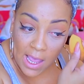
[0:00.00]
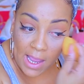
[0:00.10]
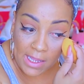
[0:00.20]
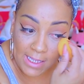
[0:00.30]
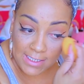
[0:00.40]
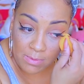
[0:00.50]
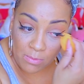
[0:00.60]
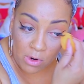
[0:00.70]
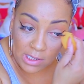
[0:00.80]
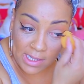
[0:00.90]
and it gives me
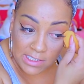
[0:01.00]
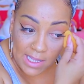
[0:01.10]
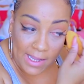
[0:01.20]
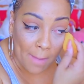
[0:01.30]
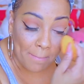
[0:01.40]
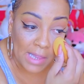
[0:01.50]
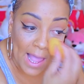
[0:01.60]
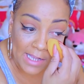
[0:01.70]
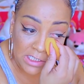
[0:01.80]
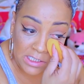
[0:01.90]
more or less like a
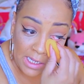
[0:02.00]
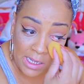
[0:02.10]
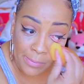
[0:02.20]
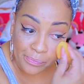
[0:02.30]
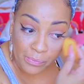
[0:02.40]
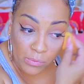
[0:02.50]
blotchy